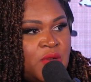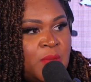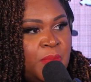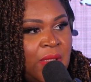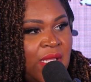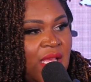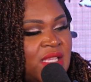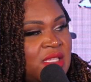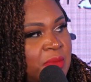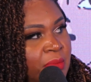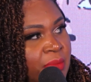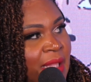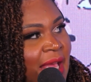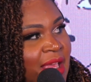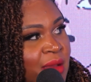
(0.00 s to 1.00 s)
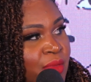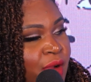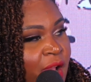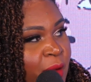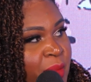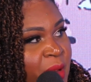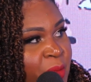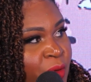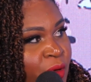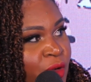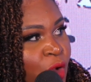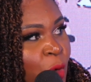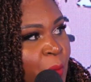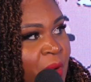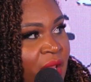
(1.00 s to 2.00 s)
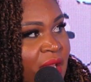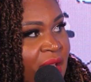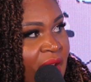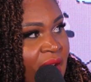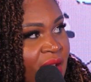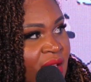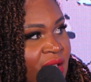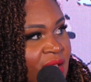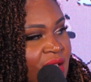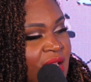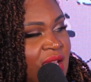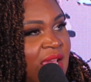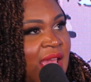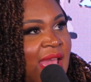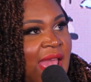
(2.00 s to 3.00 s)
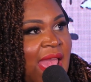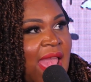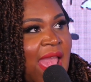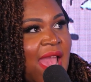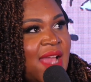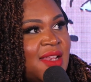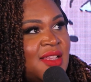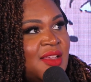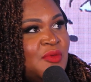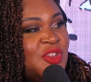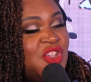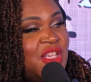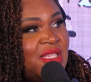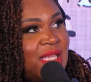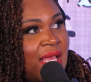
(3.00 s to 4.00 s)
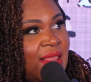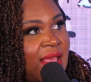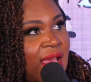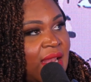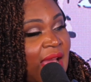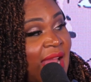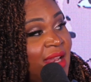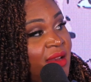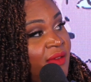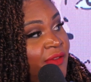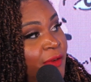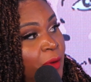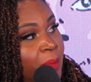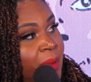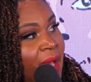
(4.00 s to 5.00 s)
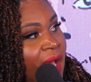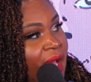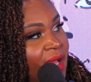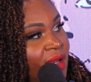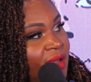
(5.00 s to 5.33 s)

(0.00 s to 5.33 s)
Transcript: plus black and brown people on opening night. And when she said that, I didn't feel bad.